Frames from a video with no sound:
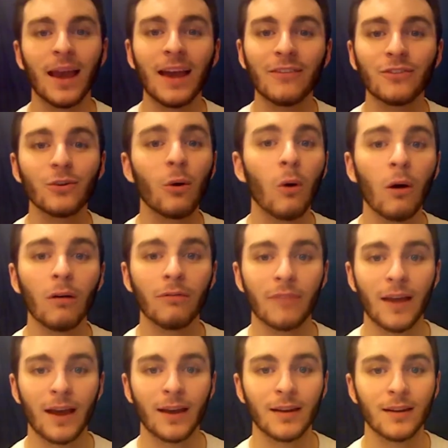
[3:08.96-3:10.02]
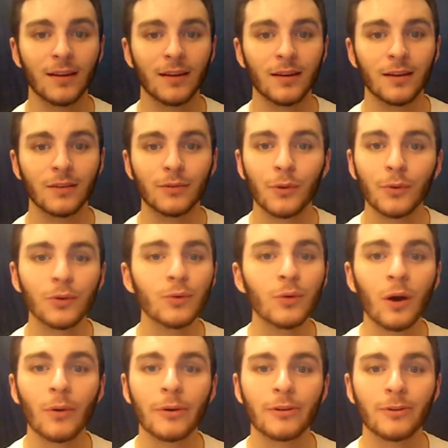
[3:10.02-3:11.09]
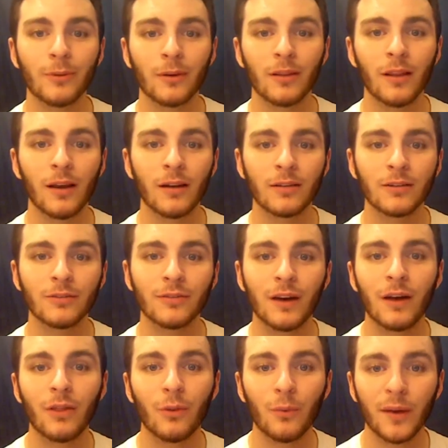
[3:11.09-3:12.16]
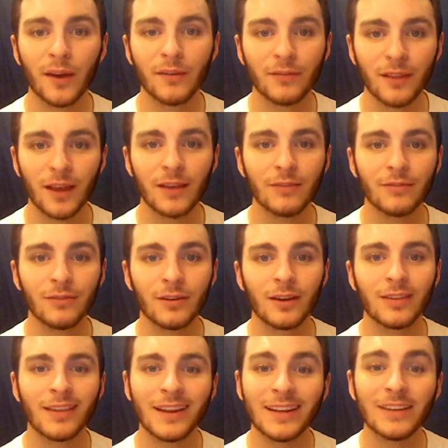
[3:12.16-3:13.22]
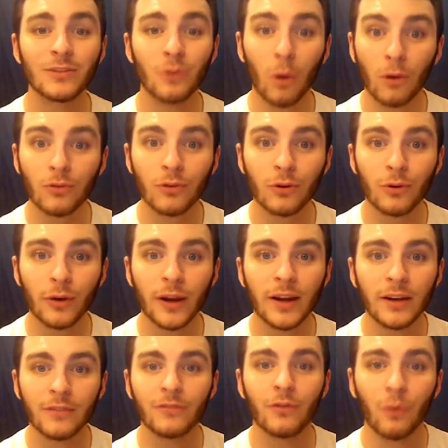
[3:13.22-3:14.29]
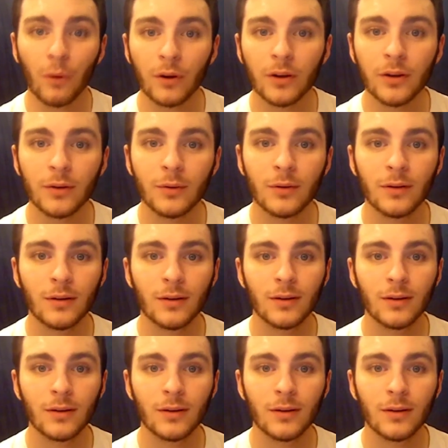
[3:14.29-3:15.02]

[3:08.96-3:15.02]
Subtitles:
After all of that, don't you owe it to Allah to follow the way of life that He has also created for you?